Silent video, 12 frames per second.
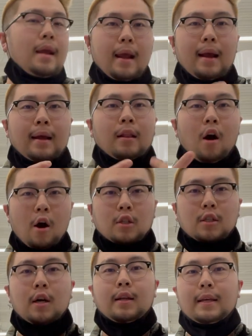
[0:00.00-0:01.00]
And
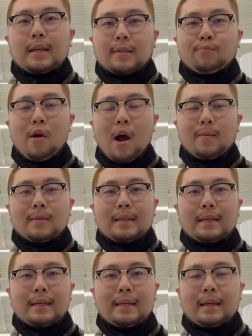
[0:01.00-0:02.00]
Arshan is
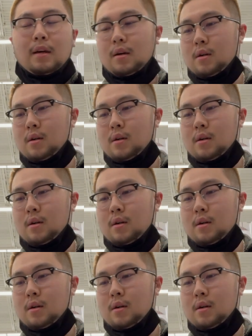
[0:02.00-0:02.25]
probably